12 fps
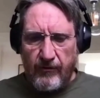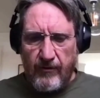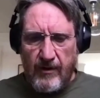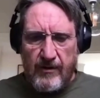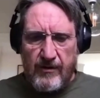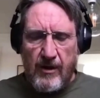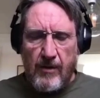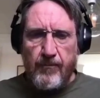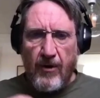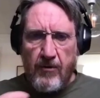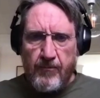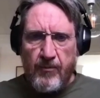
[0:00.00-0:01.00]
is
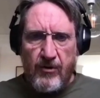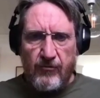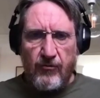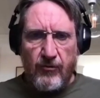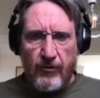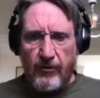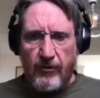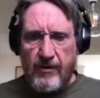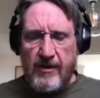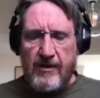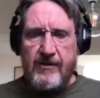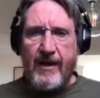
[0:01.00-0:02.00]
appropriate or not,
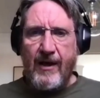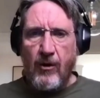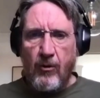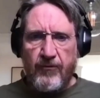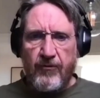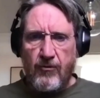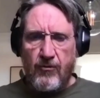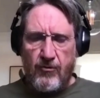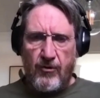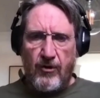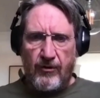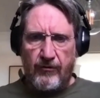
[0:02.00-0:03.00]
is helpful
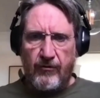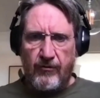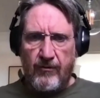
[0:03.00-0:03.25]
or not.